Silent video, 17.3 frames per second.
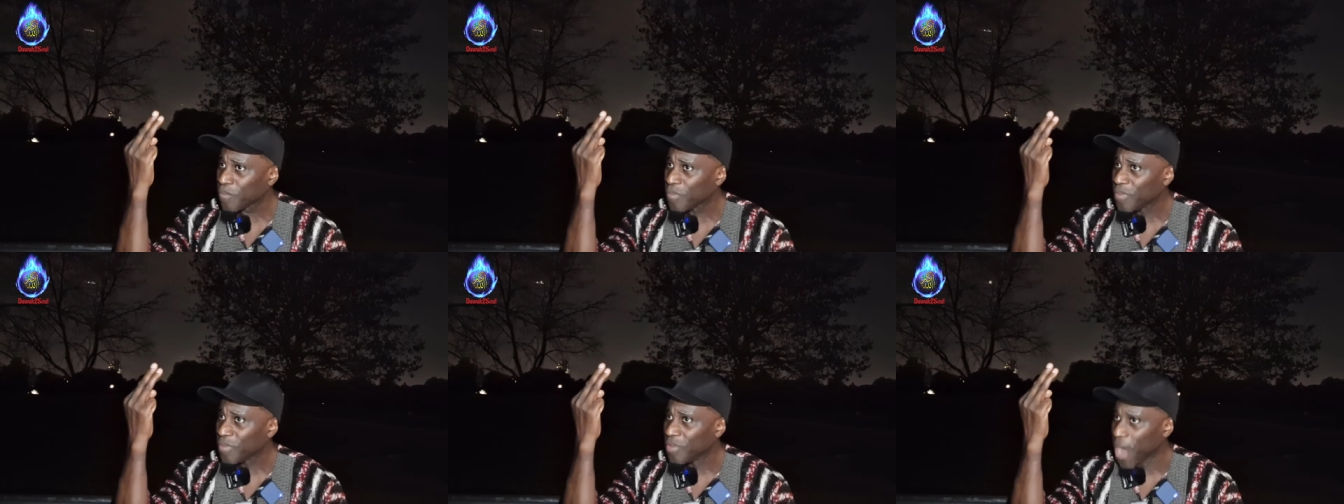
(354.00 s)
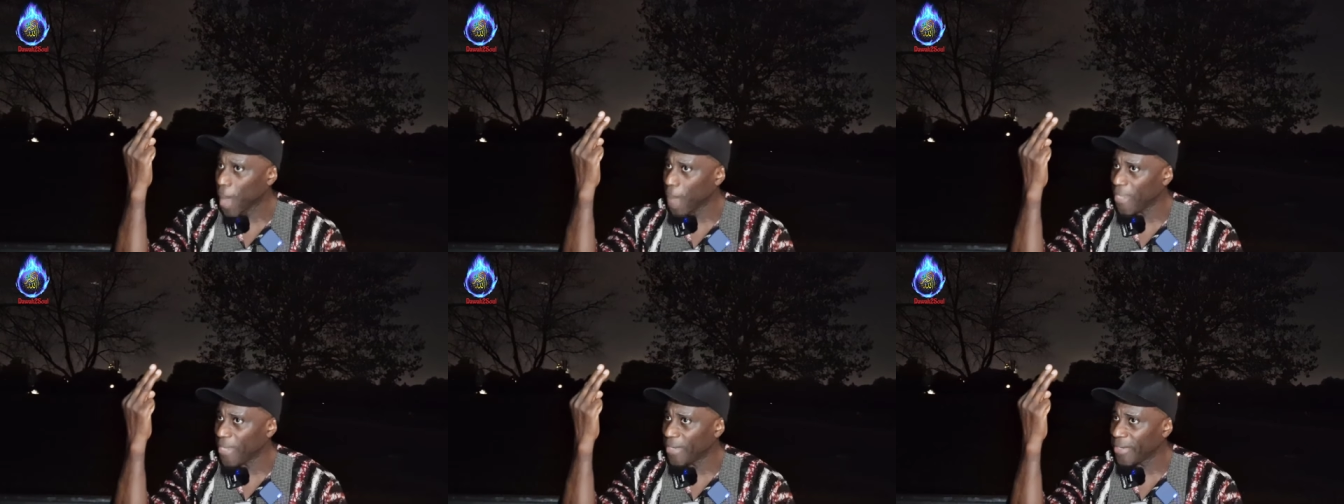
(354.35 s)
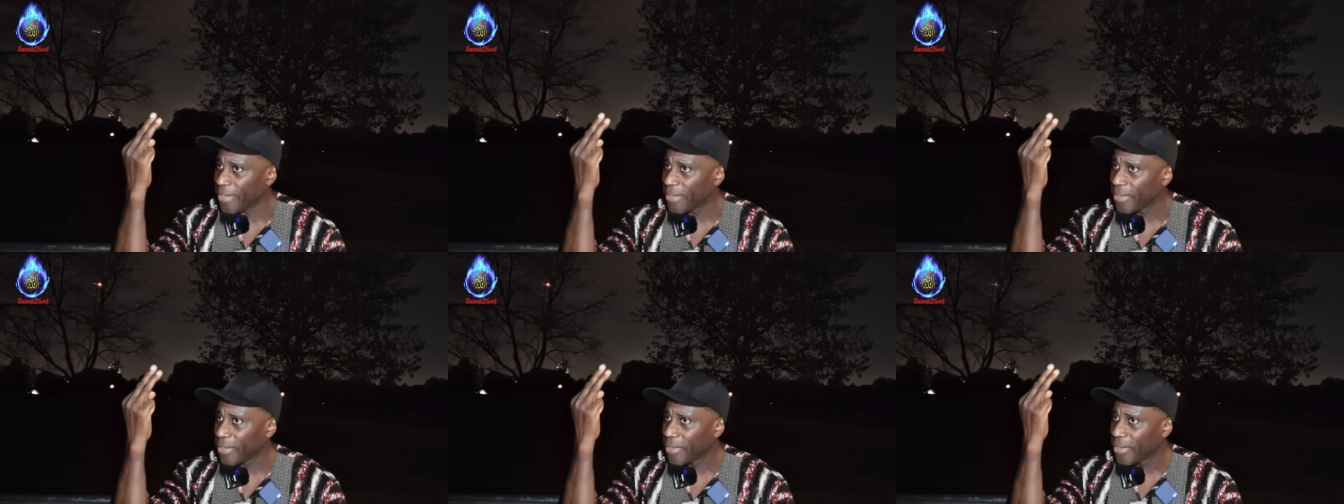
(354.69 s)
You know what I mean?
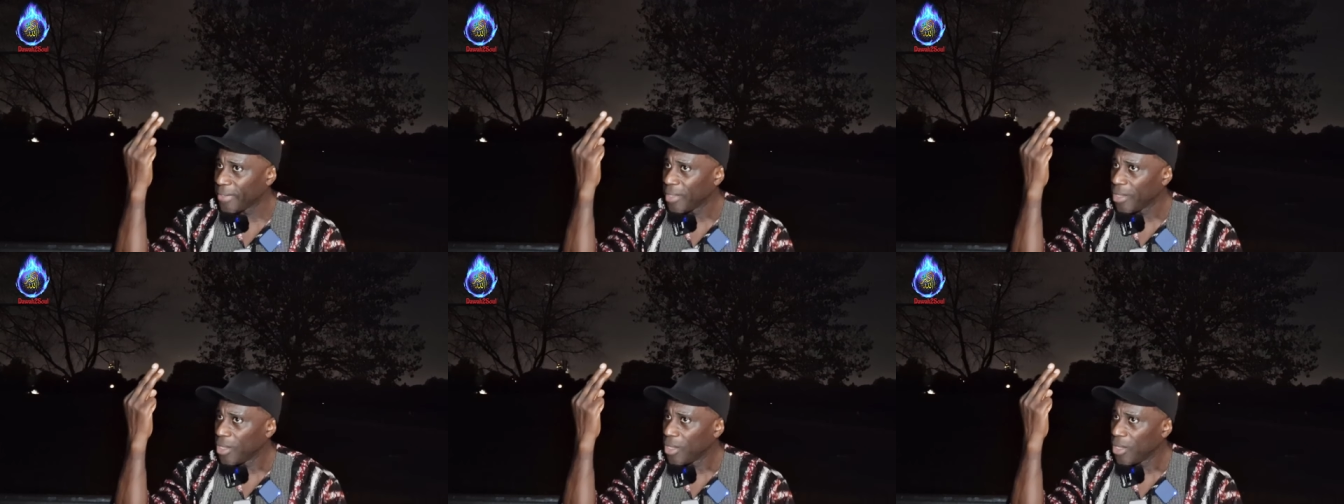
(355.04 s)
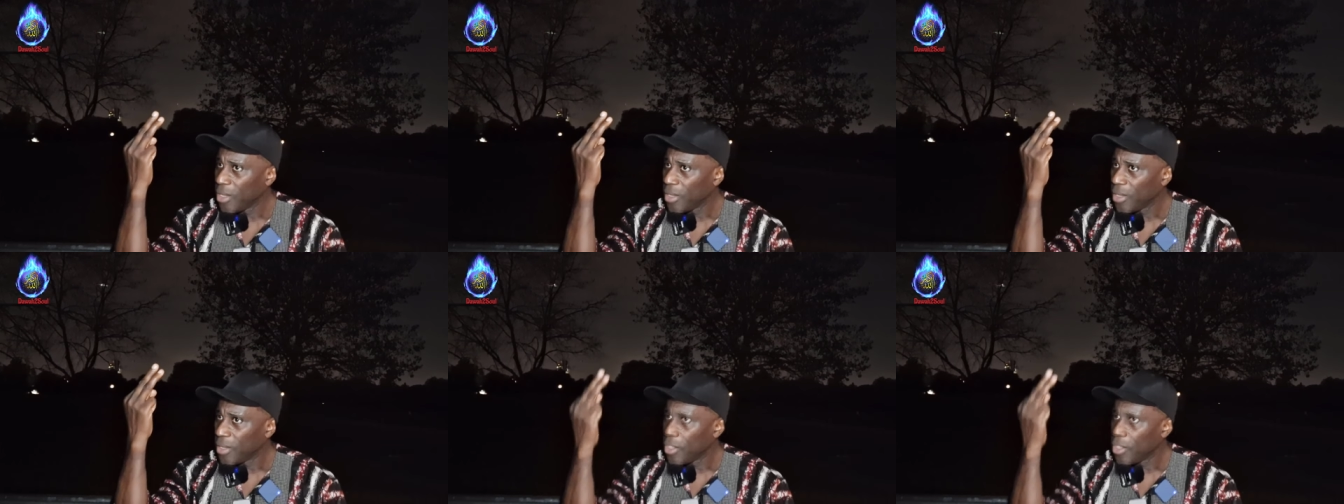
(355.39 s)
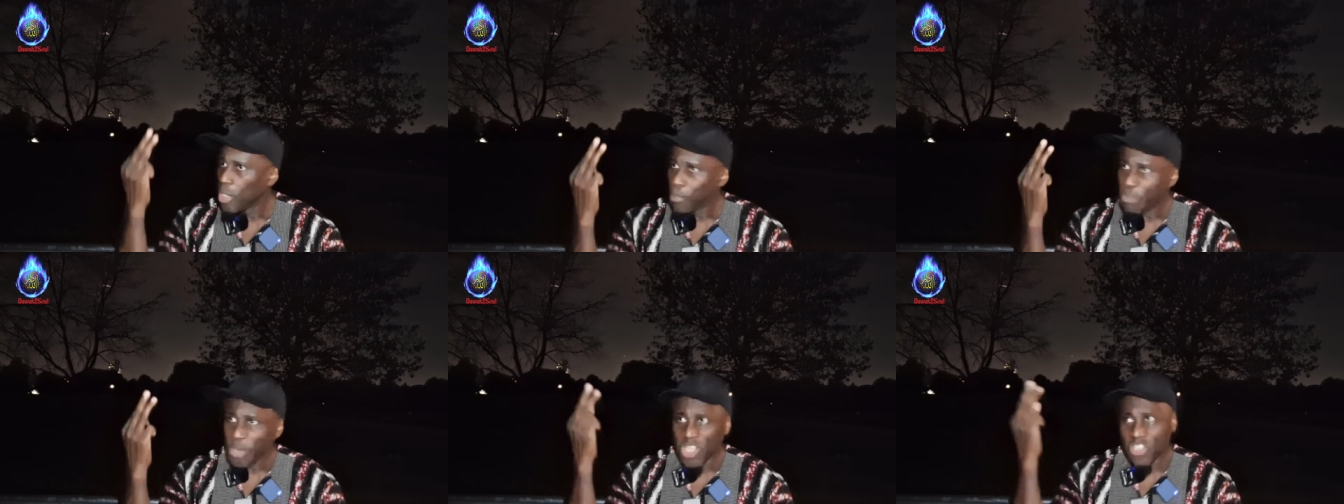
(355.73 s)

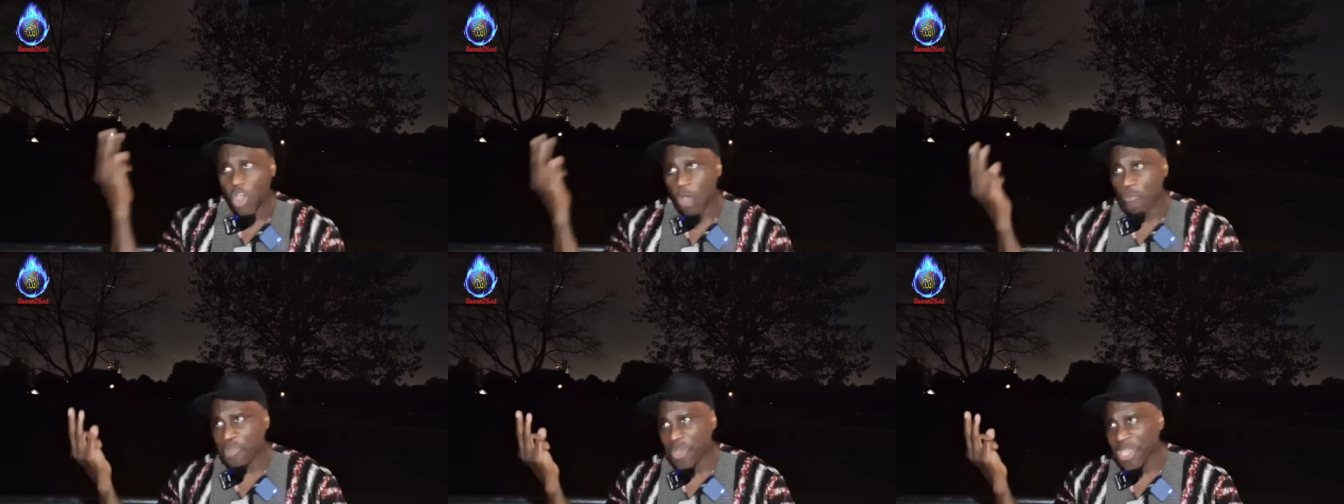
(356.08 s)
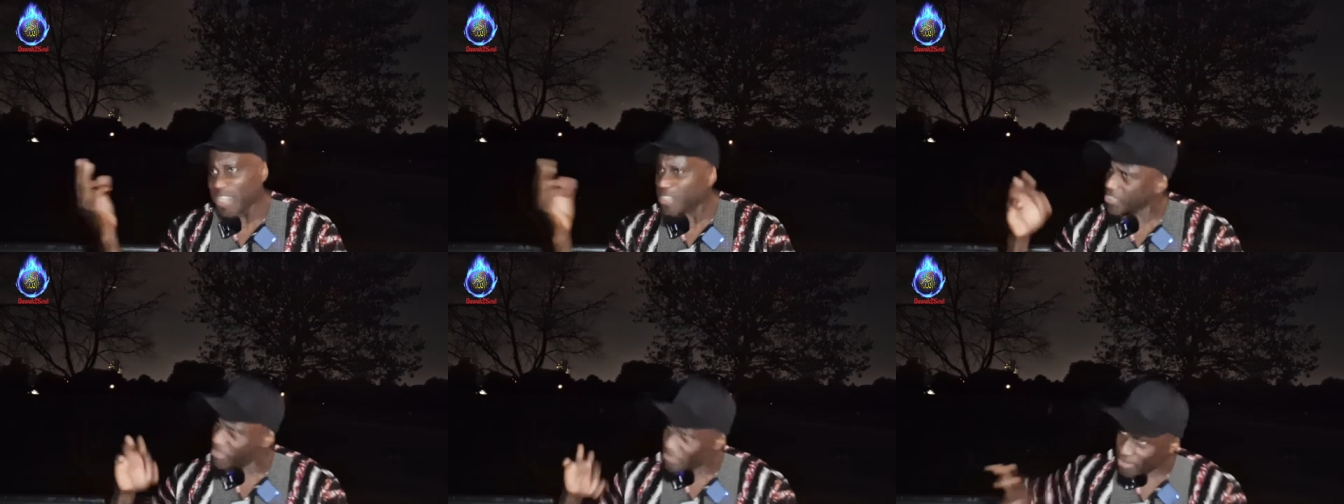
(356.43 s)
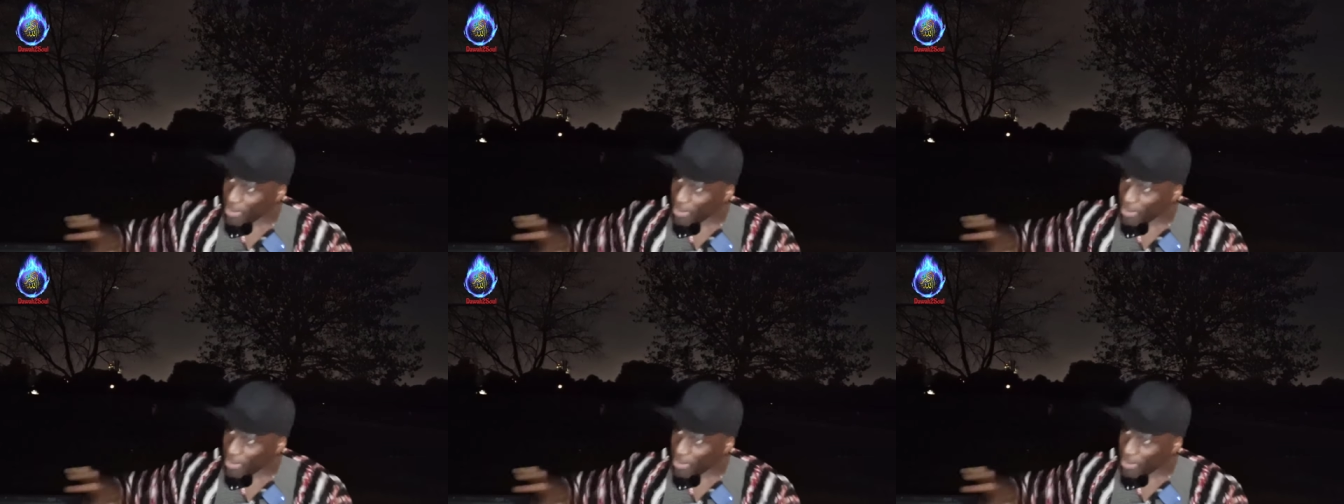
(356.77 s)
Prince of Peace,